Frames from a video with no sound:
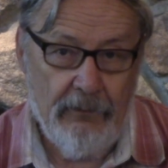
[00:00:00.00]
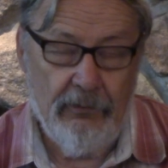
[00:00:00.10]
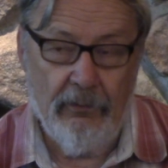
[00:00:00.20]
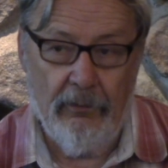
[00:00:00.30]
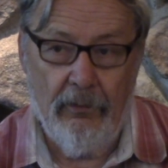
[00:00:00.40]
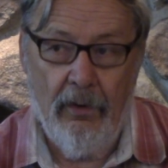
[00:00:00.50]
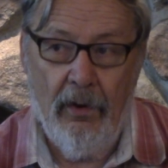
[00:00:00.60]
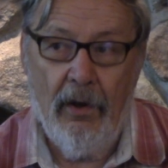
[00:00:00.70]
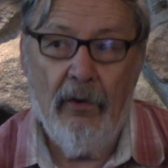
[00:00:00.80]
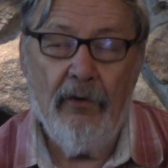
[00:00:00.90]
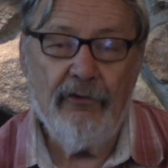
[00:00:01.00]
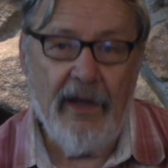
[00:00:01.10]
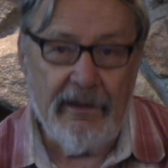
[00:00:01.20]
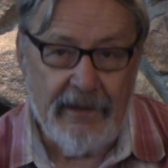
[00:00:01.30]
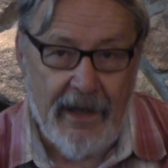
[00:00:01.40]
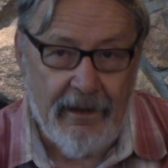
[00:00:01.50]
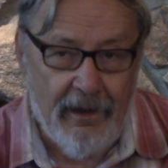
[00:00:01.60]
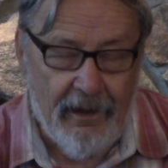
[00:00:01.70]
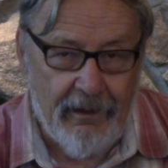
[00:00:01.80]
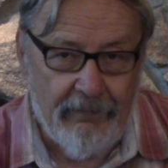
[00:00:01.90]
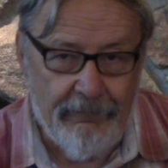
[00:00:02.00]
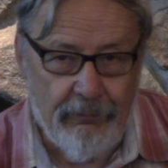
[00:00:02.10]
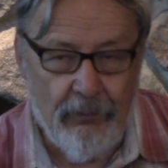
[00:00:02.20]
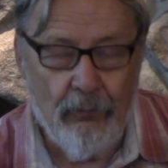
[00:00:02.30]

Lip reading: to take that out of